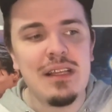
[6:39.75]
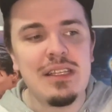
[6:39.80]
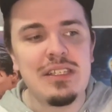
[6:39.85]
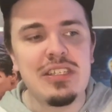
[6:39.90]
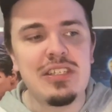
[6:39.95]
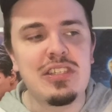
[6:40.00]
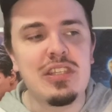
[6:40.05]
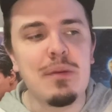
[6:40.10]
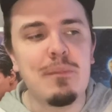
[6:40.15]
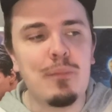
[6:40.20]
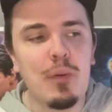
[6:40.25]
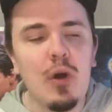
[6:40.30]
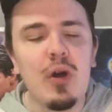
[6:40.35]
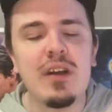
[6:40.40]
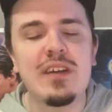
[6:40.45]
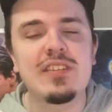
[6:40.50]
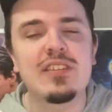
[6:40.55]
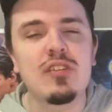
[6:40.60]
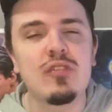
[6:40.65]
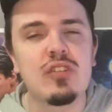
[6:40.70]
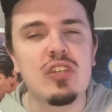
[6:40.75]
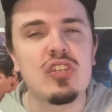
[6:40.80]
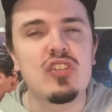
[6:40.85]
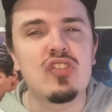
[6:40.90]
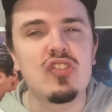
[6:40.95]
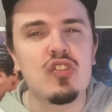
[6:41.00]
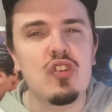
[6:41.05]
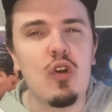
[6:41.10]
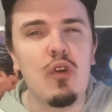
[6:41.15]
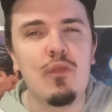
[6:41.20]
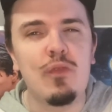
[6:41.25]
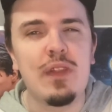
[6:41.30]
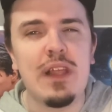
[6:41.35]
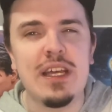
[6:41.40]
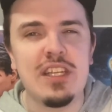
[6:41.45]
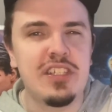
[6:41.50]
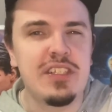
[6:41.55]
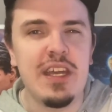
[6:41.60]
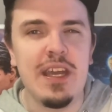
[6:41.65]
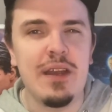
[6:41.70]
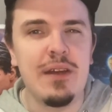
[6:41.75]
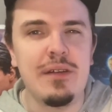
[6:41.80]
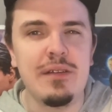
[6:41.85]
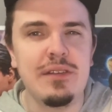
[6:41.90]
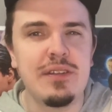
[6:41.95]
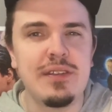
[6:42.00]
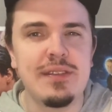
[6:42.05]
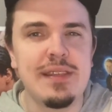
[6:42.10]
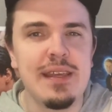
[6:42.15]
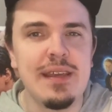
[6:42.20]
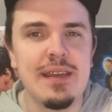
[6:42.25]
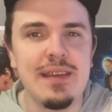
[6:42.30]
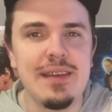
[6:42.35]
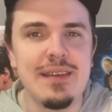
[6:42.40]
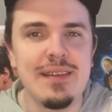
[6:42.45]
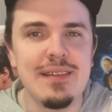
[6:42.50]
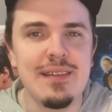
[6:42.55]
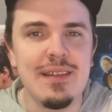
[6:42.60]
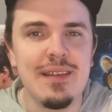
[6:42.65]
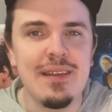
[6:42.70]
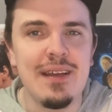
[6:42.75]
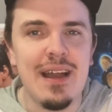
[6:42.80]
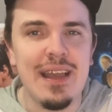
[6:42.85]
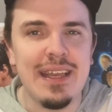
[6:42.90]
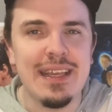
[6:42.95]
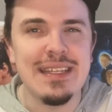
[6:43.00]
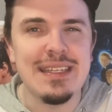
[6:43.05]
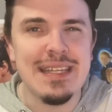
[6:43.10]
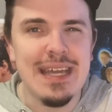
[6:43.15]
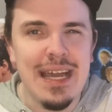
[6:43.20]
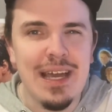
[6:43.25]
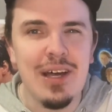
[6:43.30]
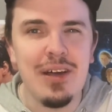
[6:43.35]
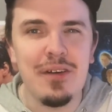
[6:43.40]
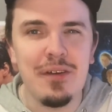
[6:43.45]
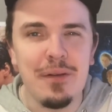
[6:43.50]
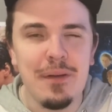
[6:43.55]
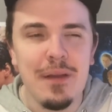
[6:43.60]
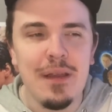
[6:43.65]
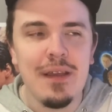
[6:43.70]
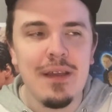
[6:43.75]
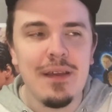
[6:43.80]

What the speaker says: Just the books are just so fleshed out, and just I could tell,